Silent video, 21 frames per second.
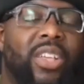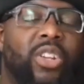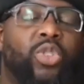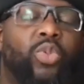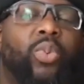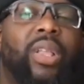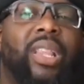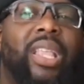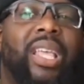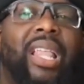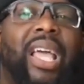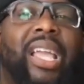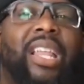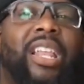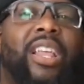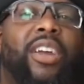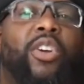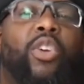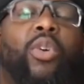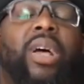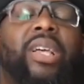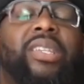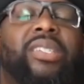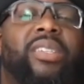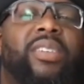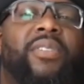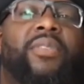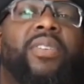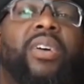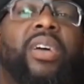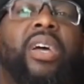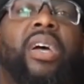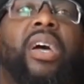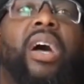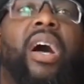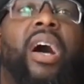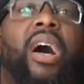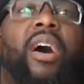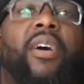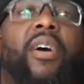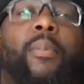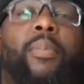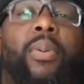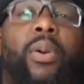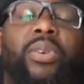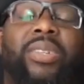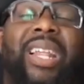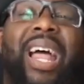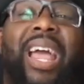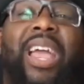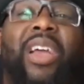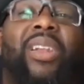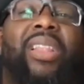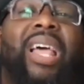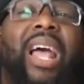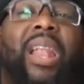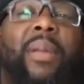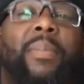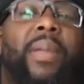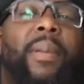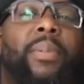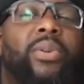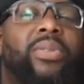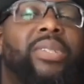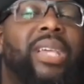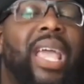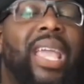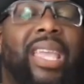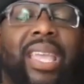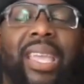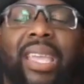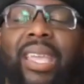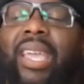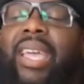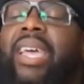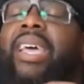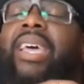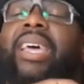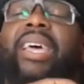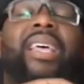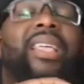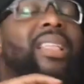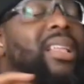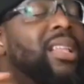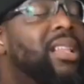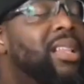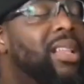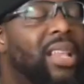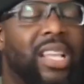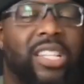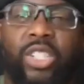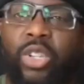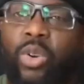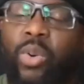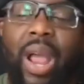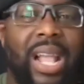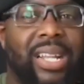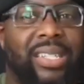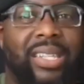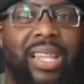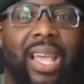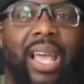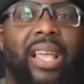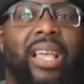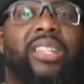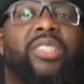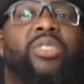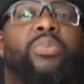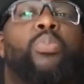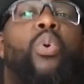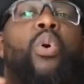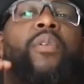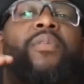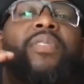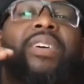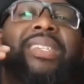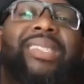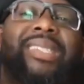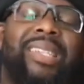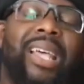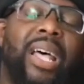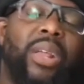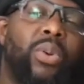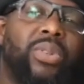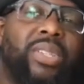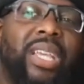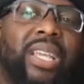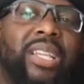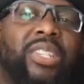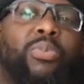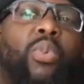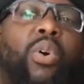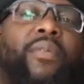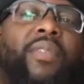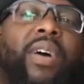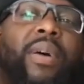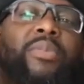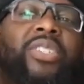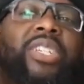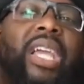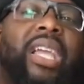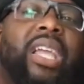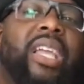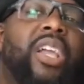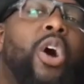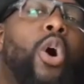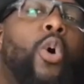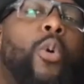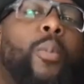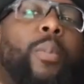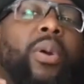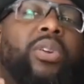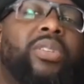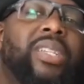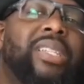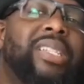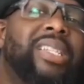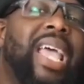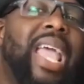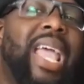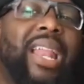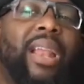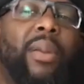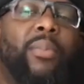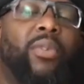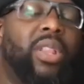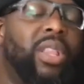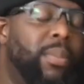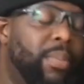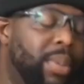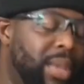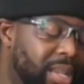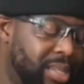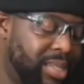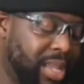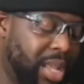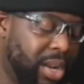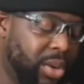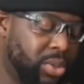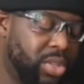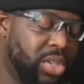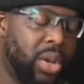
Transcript: There's really like an aggressive uh, approach that I hear a lot of people taking. Let's scratch that. It's more of a subtlety. It's more of I'm shaking the old person's hand. I'm really being subtle.